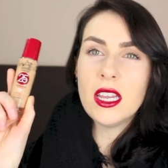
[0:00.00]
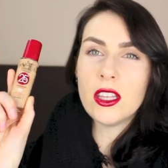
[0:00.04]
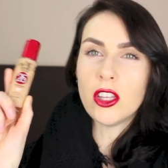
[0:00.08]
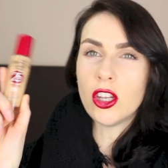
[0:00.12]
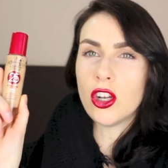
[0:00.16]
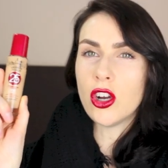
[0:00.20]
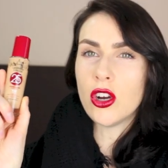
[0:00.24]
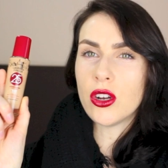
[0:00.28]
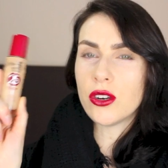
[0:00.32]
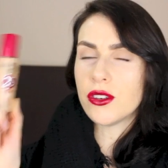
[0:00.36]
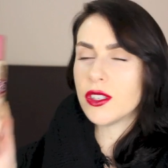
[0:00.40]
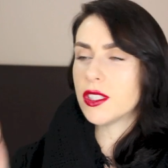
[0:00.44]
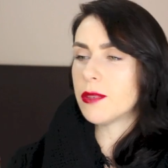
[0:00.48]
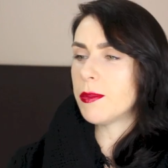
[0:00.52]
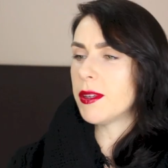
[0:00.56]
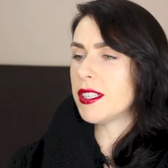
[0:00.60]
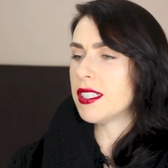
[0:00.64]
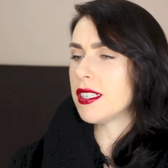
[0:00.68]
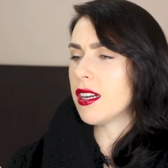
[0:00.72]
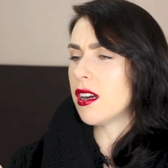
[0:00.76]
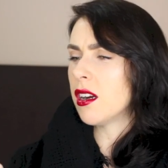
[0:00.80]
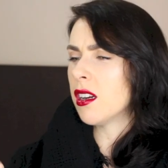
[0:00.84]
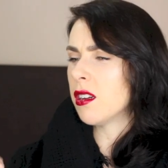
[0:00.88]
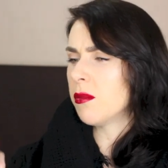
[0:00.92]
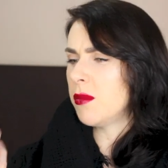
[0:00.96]
The colour is a bit
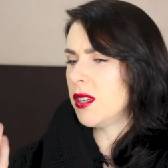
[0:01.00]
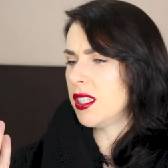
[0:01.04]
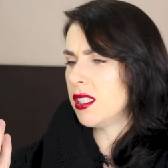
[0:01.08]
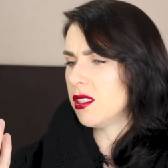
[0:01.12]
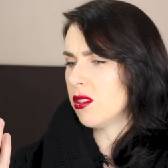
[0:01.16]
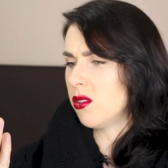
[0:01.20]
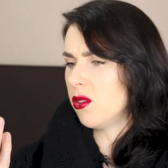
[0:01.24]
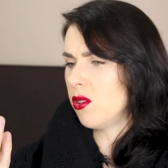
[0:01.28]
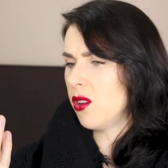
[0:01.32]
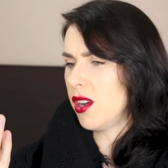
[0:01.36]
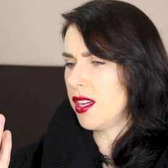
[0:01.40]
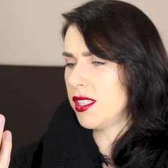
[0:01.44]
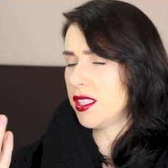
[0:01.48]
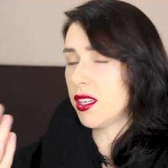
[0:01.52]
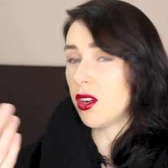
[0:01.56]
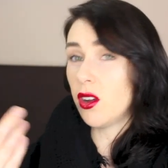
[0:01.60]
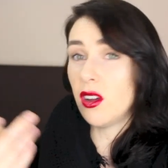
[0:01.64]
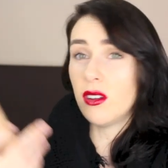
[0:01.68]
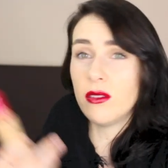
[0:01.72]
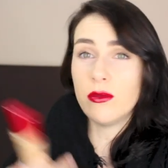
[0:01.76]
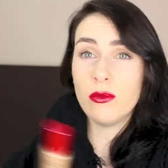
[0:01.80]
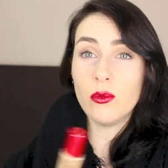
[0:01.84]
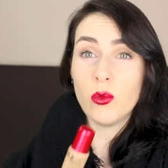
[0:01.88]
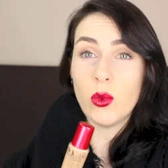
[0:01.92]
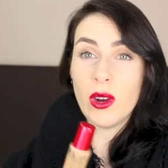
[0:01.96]
dark on me, so I'd
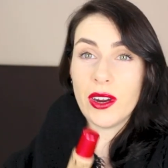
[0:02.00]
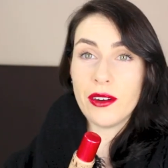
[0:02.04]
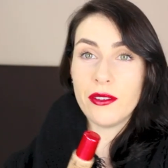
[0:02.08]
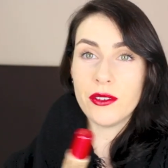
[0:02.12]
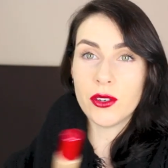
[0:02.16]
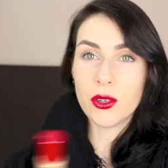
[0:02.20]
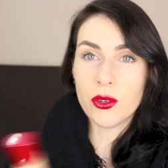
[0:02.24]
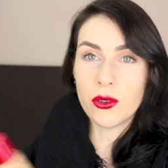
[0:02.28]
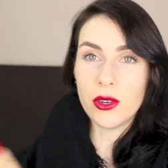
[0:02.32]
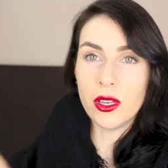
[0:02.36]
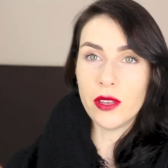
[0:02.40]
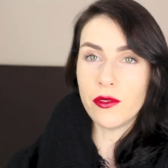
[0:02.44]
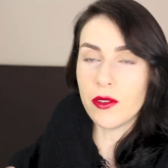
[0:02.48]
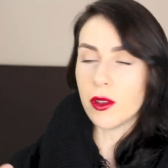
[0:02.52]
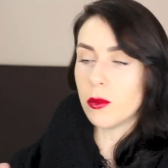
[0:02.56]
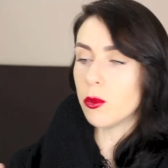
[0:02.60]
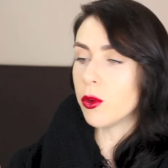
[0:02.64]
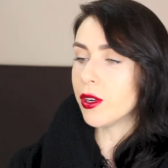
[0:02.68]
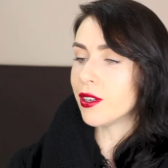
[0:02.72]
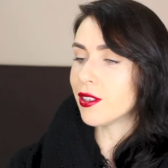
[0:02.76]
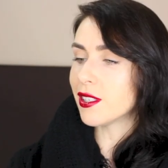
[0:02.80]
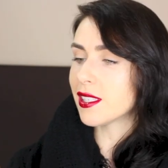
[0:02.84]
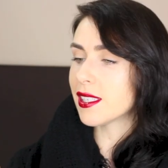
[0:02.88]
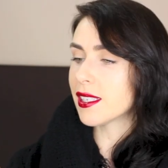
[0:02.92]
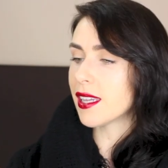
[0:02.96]
wear it only if I'm
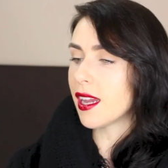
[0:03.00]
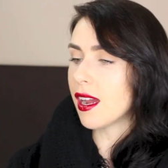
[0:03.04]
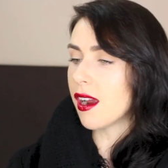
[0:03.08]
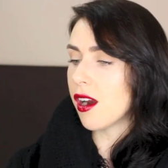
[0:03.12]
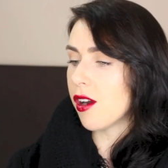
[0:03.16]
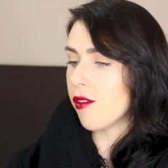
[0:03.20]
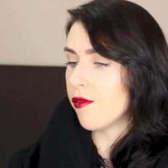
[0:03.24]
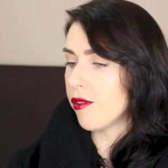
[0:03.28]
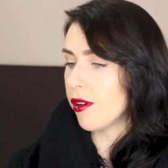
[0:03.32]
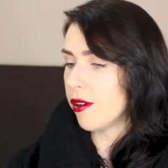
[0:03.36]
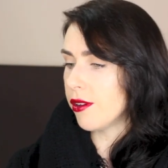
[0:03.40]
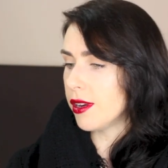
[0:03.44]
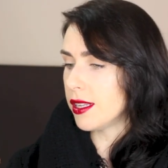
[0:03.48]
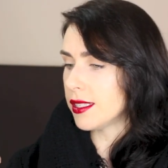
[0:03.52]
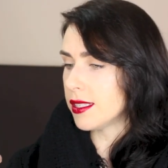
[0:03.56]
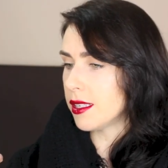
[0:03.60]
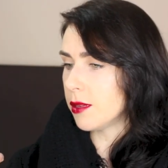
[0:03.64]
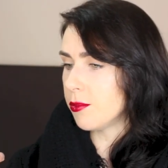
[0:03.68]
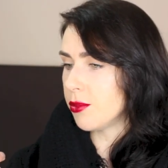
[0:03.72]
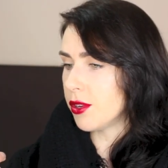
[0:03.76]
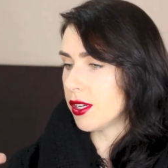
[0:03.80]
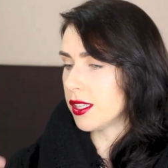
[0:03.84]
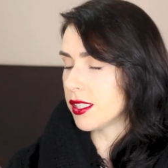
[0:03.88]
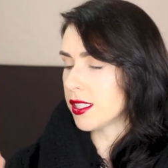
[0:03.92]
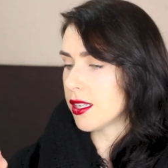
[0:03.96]
wearing a scarf, or else
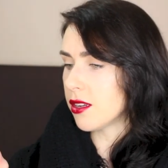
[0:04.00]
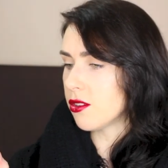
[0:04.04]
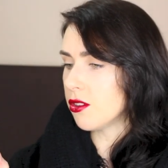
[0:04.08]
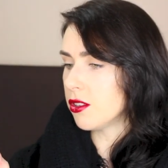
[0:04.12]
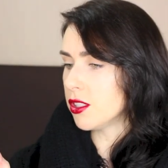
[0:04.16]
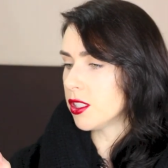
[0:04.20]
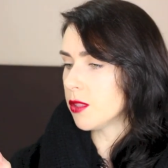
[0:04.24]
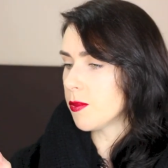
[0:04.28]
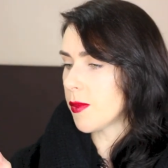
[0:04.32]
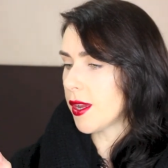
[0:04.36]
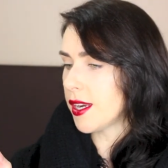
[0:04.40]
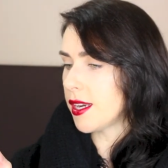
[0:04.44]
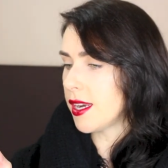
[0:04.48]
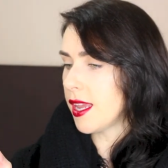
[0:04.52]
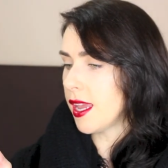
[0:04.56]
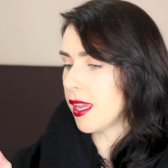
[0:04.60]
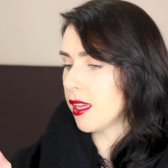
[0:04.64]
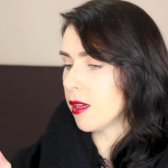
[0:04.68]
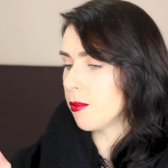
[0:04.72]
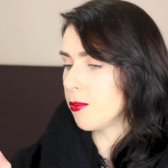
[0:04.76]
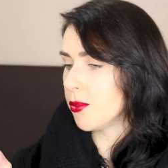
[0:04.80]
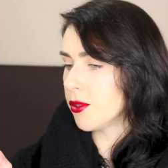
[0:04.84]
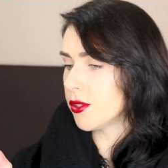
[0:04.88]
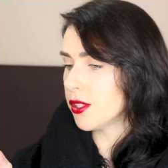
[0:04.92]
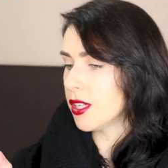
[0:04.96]
I'd bring it down onto my
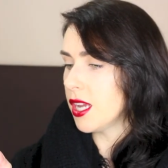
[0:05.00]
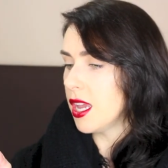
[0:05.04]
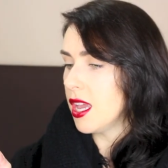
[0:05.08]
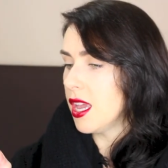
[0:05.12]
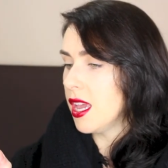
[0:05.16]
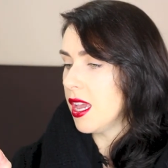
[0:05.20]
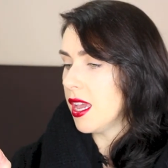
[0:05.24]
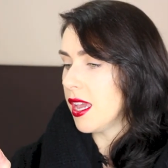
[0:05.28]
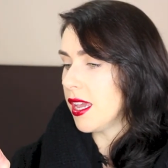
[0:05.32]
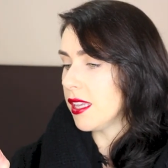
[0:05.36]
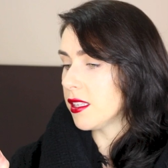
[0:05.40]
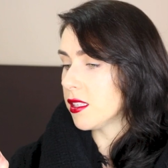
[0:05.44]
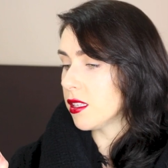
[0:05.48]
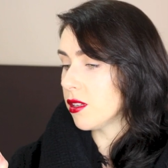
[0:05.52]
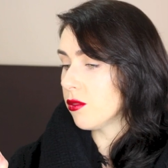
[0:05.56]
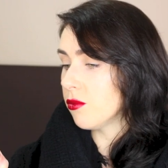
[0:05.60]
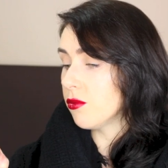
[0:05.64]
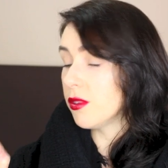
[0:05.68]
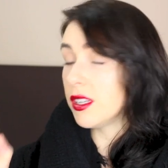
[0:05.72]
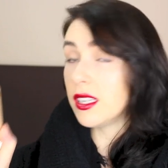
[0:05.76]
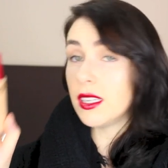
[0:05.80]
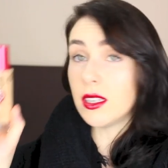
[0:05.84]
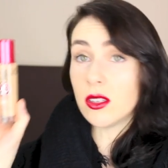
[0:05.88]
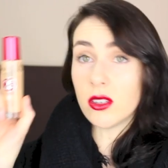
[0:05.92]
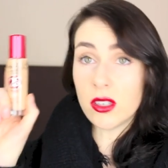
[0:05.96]
neck, but it's a
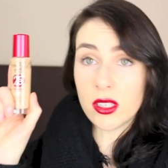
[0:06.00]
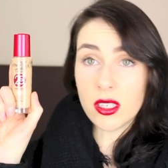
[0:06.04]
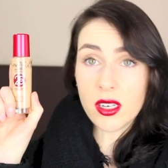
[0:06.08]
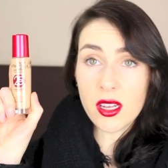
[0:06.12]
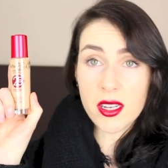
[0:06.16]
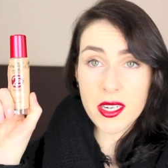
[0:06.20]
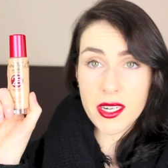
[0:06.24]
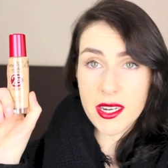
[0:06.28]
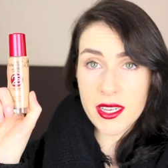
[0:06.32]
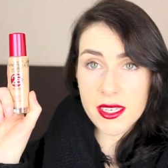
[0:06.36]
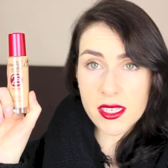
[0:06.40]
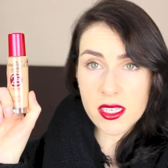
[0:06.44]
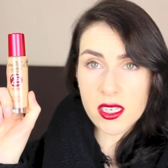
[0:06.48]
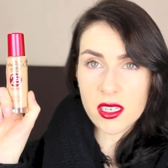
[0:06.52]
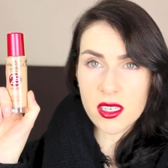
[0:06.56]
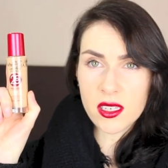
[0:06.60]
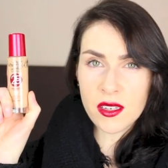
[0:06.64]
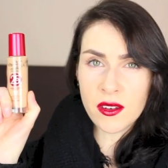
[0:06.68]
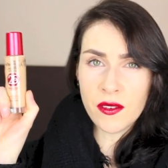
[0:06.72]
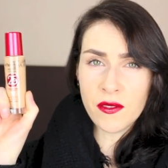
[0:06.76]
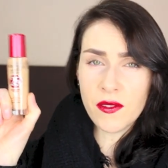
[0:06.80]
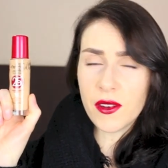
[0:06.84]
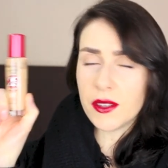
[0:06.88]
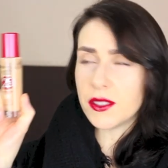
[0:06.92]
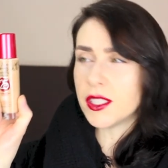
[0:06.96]
really good long
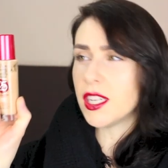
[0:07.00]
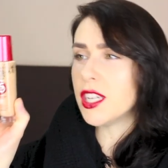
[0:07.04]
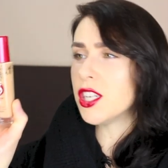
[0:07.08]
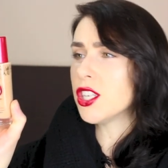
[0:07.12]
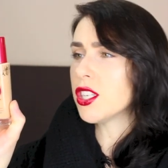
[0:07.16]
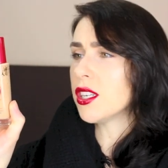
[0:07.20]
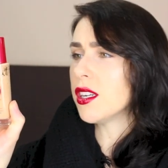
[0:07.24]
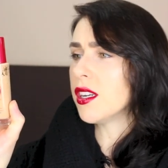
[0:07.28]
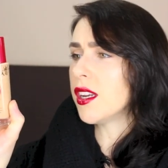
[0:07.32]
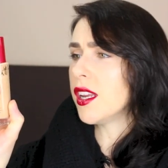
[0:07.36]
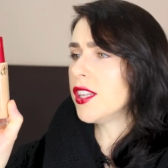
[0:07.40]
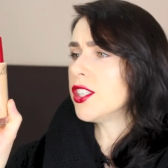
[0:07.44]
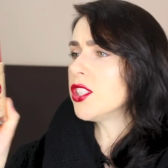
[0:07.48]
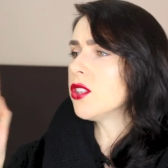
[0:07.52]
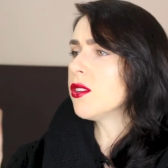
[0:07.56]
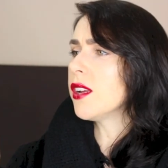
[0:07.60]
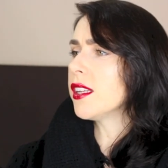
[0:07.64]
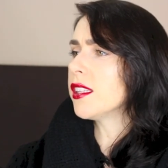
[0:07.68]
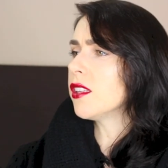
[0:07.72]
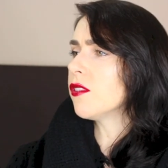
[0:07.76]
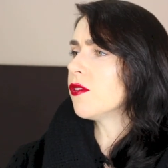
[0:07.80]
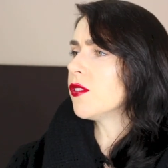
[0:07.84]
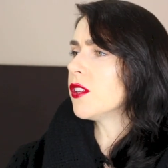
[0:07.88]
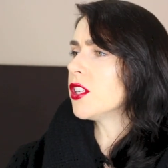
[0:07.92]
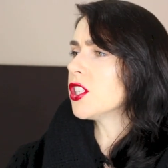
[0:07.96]
lasting foundation and I do
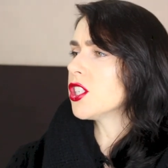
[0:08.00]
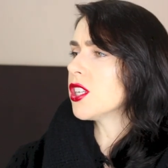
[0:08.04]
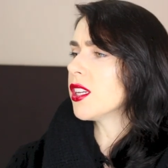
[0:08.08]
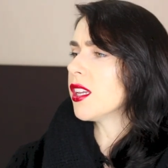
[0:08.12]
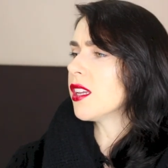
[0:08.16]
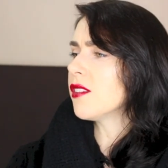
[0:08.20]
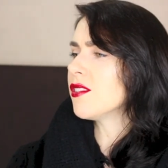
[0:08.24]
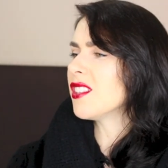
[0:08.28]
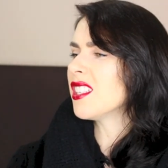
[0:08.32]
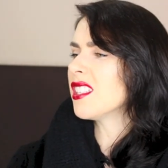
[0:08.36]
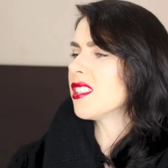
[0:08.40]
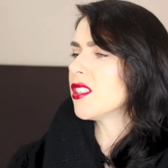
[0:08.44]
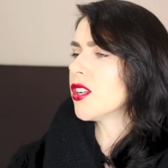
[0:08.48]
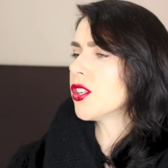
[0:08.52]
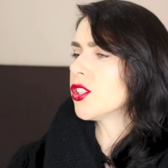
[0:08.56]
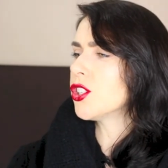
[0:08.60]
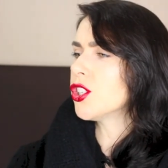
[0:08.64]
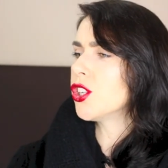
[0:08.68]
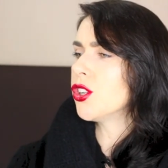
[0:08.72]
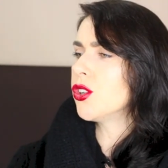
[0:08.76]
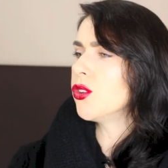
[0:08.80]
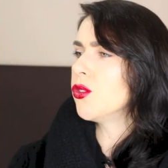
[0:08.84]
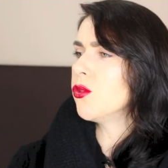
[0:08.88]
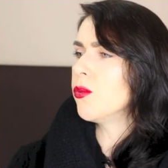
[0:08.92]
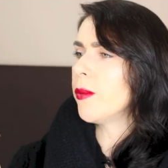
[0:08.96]
like the finish it gives. It's not
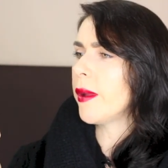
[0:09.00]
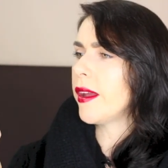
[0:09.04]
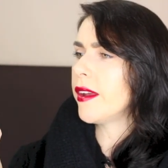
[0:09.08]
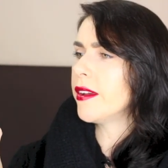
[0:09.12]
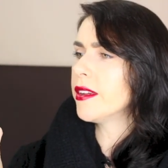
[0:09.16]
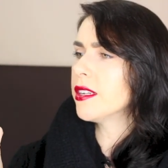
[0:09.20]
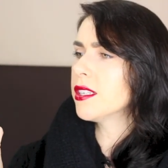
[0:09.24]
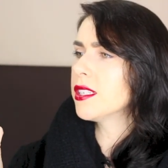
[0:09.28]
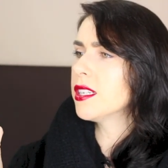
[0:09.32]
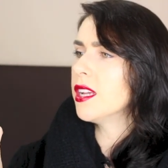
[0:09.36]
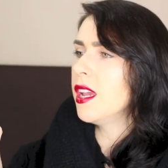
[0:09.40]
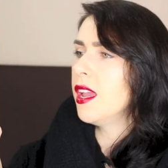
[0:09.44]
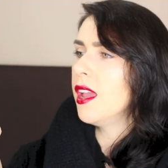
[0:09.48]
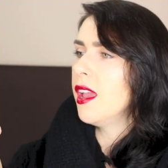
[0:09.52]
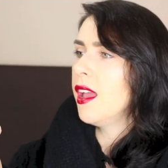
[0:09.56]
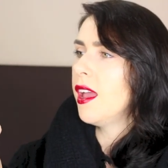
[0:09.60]
too matte.